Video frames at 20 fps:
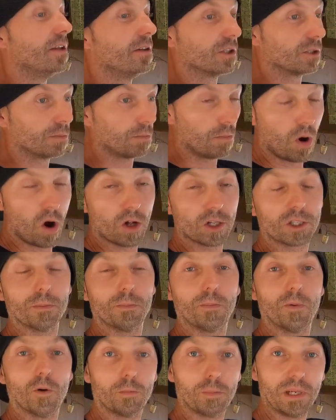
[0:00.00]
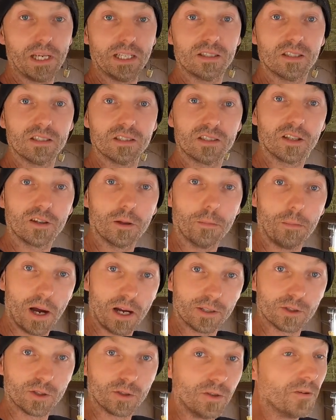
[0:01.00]
there's multiple pieces to the
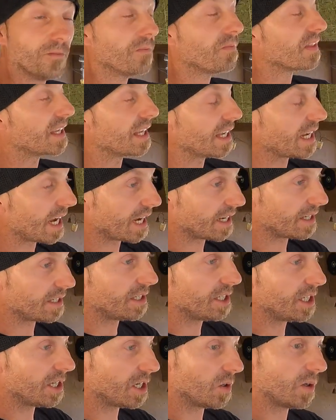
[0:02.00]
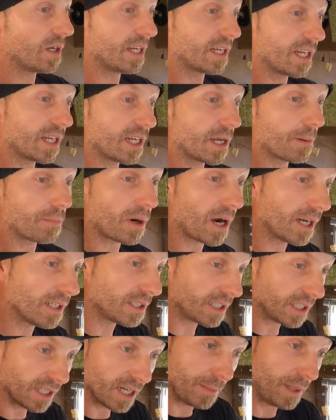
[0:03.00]
puzzle and you know, it can get
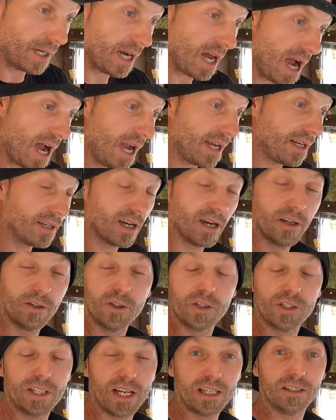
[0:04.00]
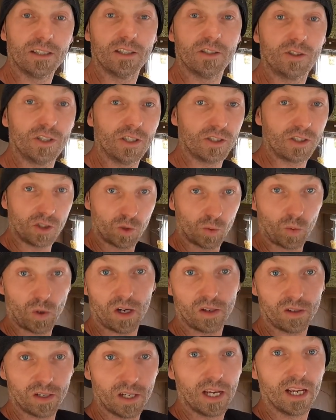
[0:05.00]
pricey. I mean, I understand this just as
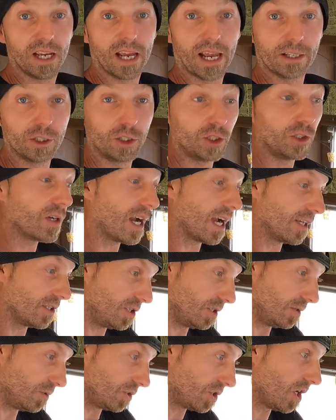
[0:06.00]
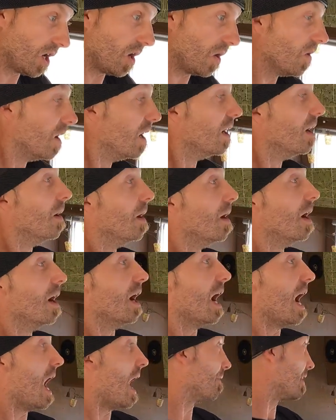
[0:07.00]
well as you guys do. So
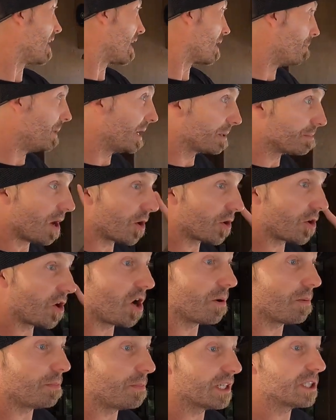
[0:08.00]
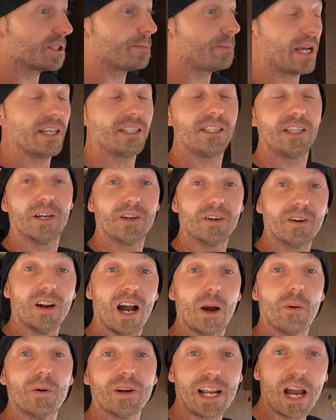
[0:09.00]
I've got a big motorhome, big space here.
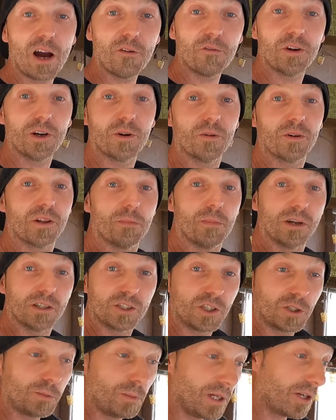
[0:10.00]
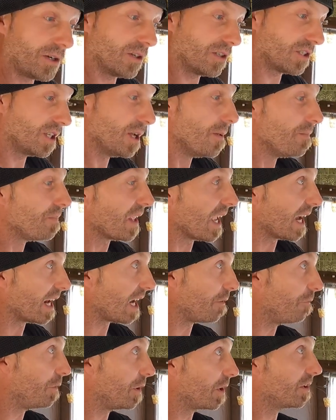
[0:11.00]
I want to outfit it with a bunch of speakers and
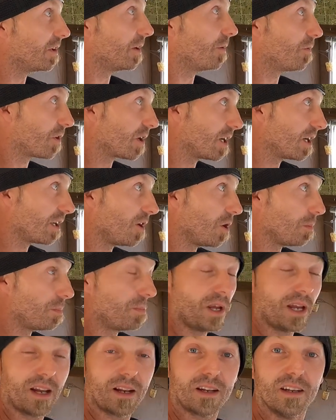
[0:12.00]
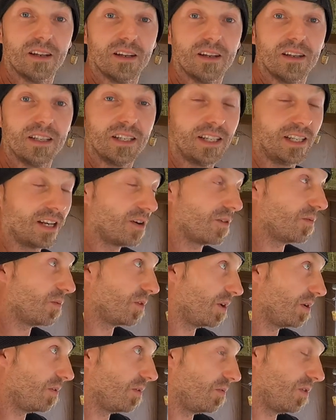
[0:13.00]
I figured if we're gonna go big, you know,
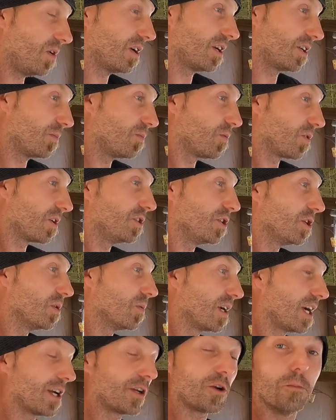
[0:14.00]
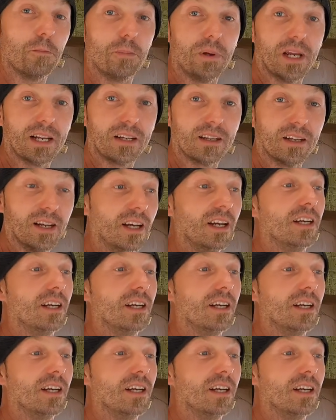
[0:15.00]
if you want to, we're gonna do it, we gotta go big.